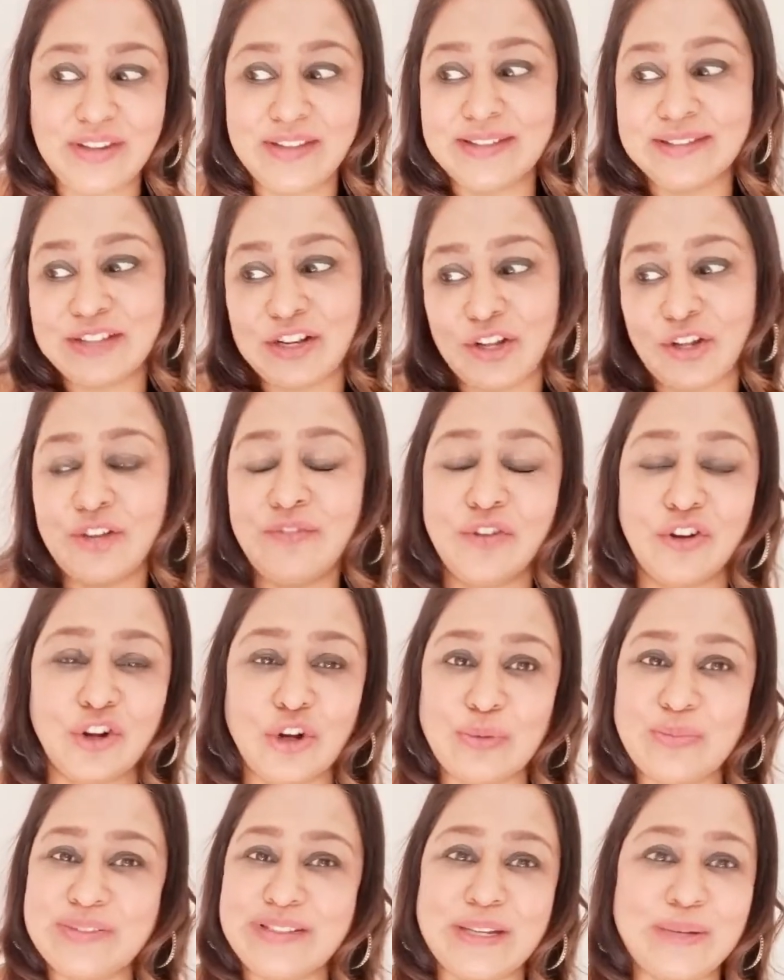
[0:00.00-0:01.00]
there's a lot of
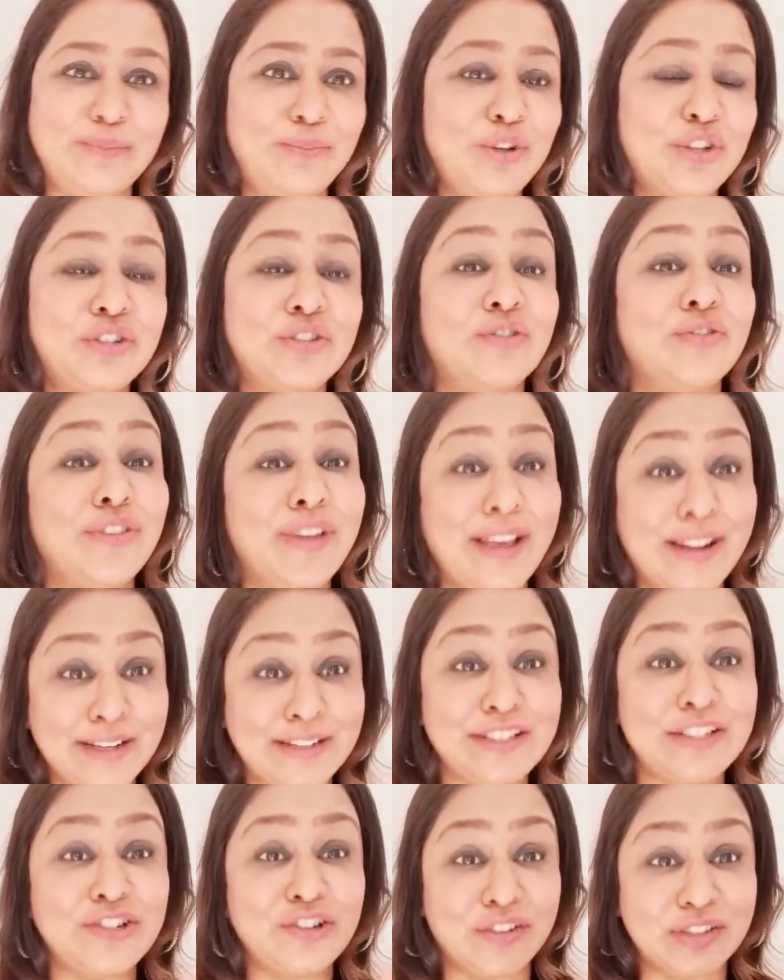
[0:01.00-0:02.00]
groups that put
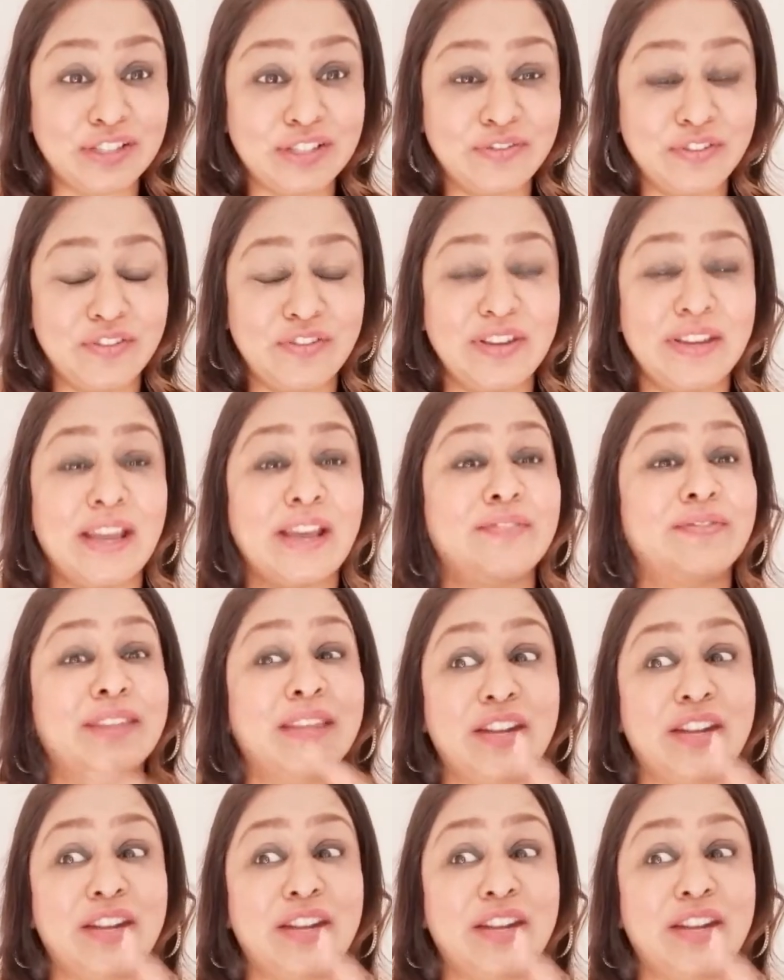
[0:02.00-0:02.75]
reality transurfing